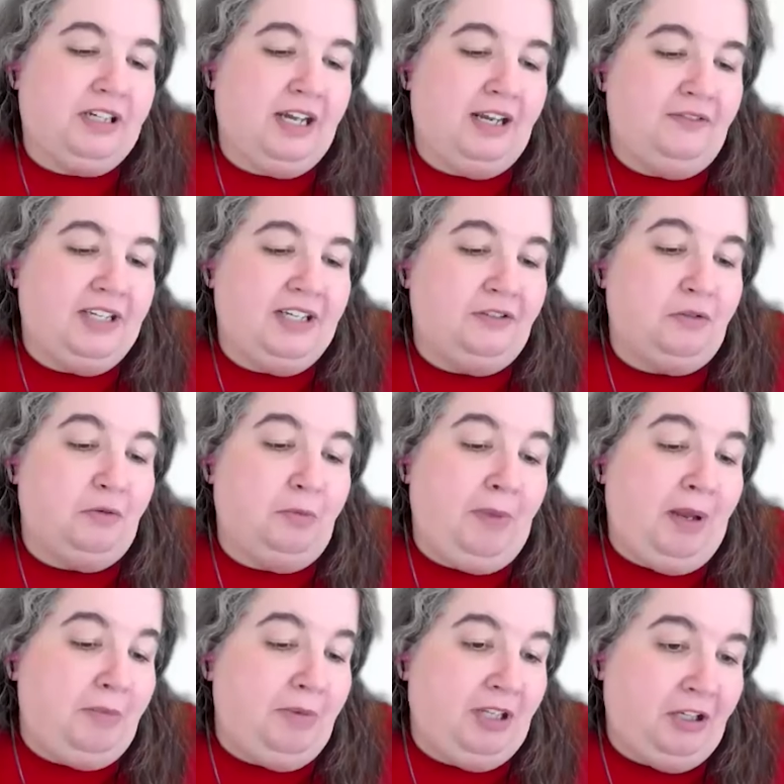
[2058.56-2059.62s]
kind of tells her, well,
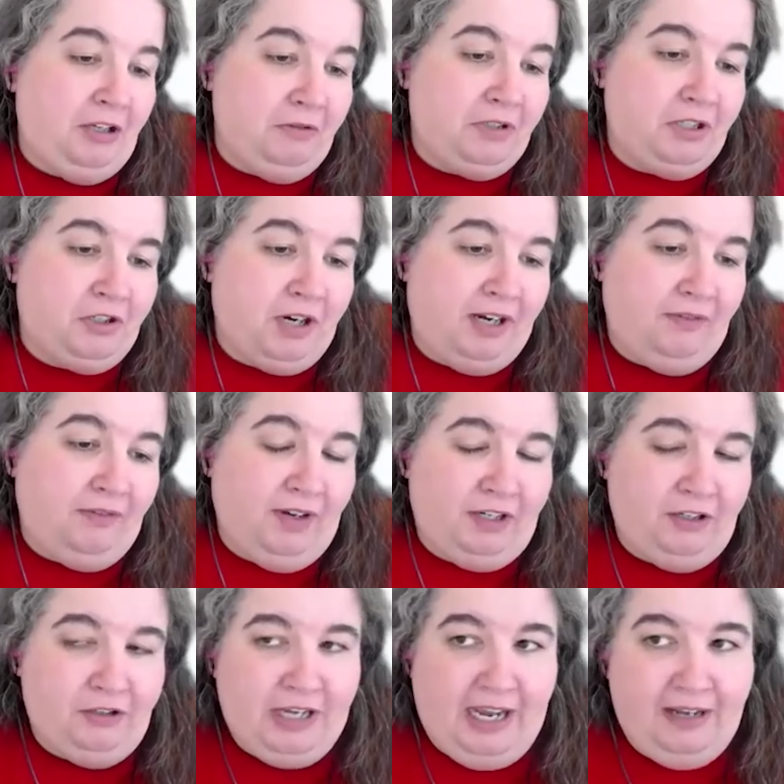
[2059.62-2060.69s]
maybe you should try to find
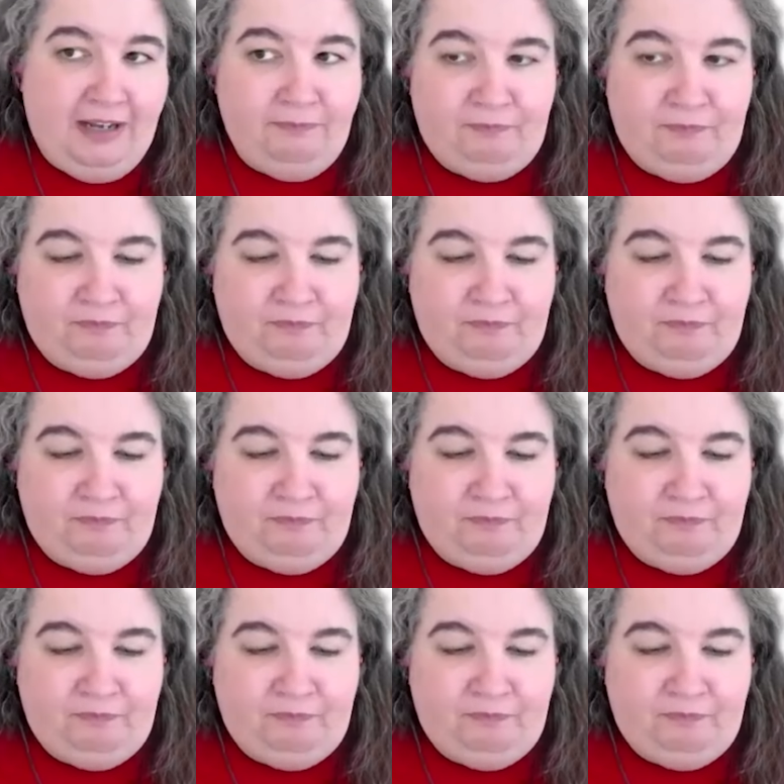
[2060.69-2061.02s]
your dad.